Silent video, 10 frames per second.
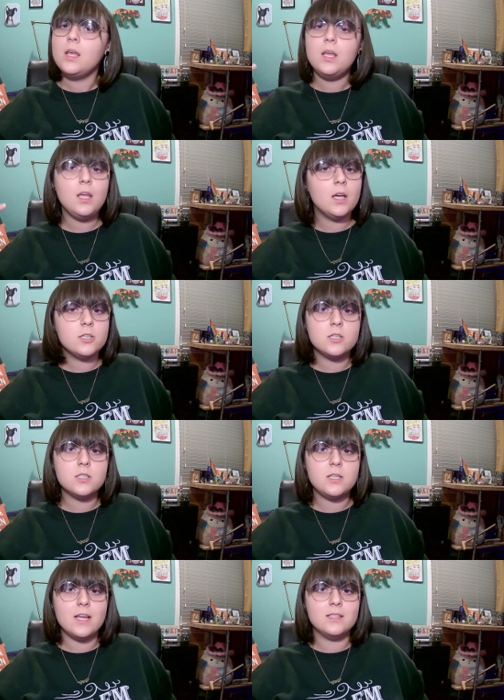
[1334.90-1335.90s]
he
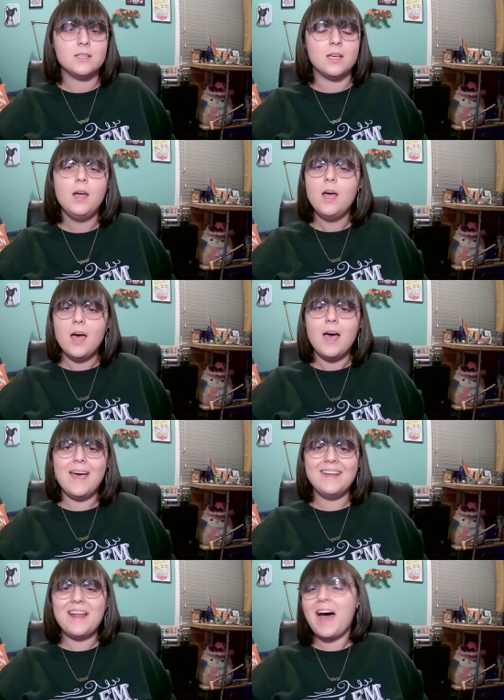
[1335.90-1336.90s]
understands it.
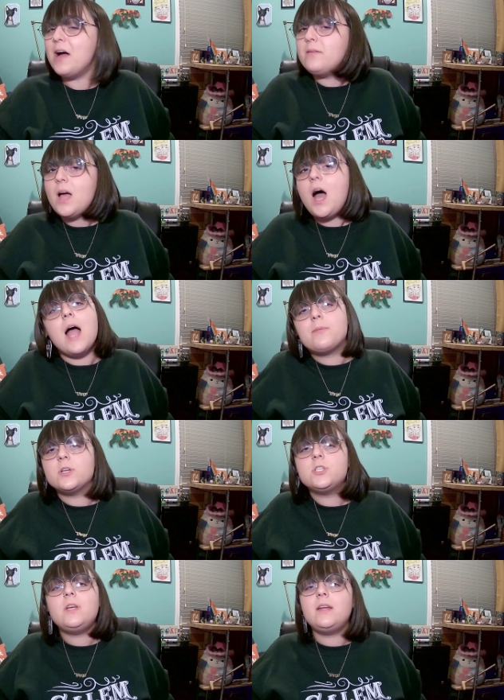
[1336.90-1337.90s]
And I, I
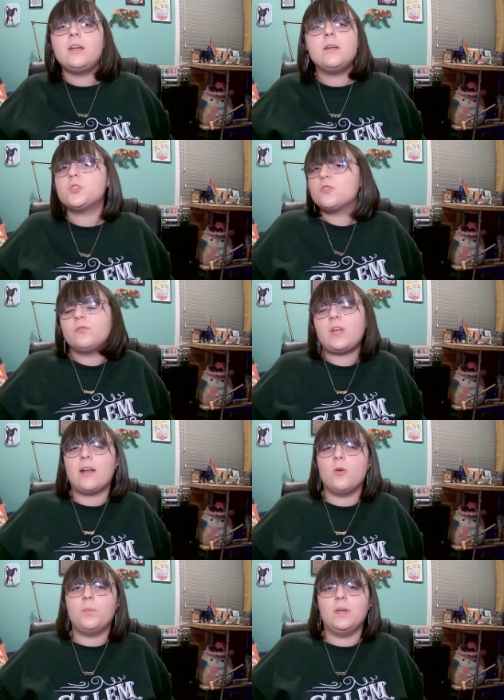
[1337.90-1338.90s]
appreciated him just flat
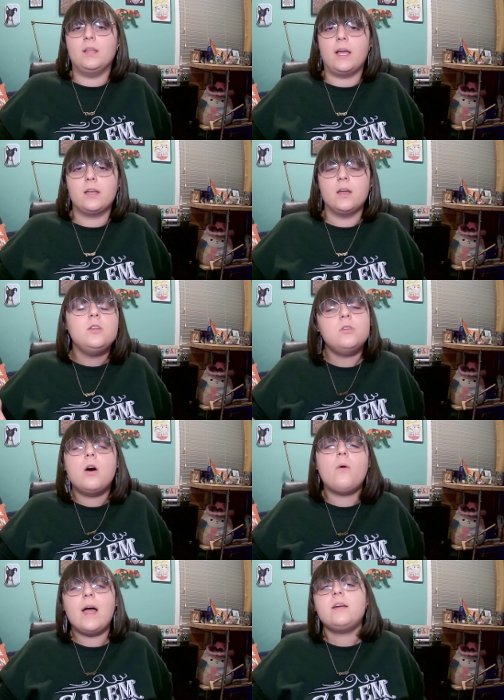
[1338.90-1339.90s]
out being like,
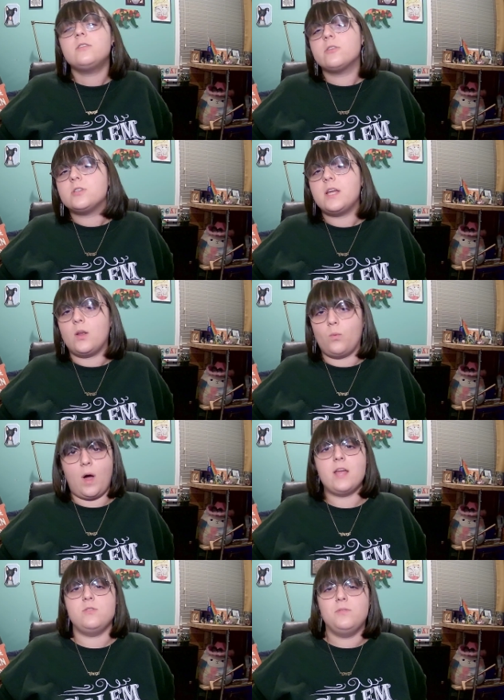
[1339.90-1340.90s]
no, I understand
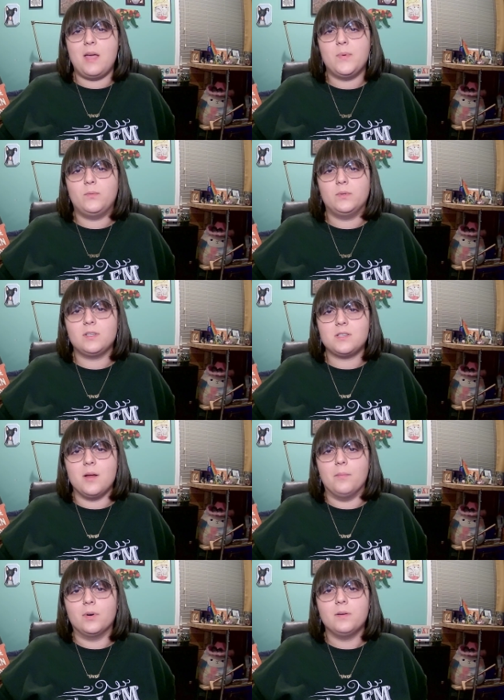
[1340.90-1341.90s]
why you came in with this
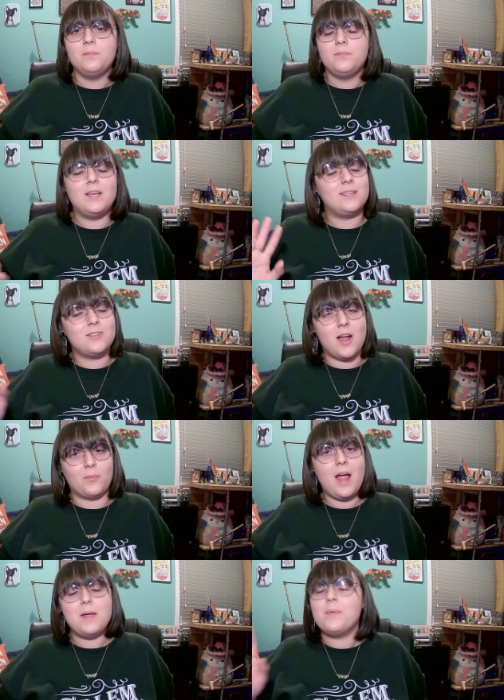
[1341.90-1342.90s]
number. It's not
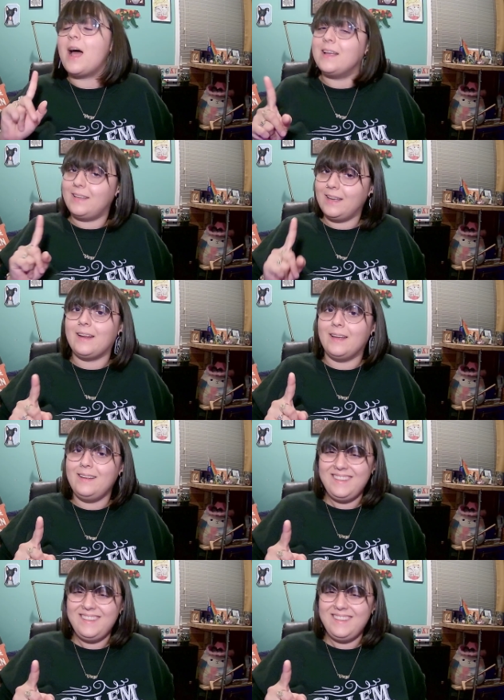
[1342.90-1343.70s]
right, but I get it.